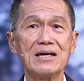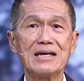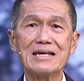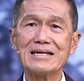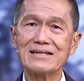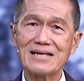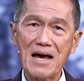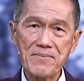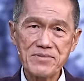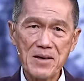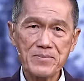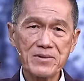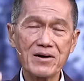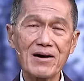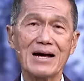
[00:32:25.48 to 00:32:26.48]
He gave
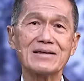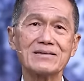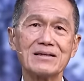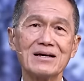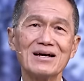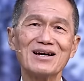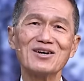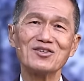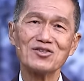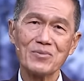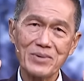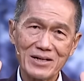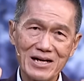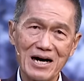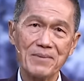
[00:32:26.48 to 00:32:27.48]
them the right to
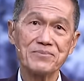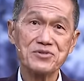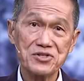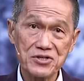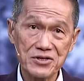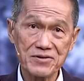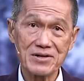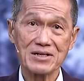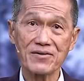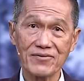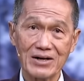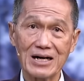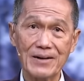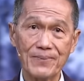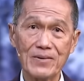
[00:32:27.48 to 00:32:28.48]
become children of
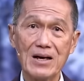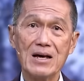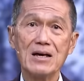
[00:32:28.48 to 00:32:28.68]
God.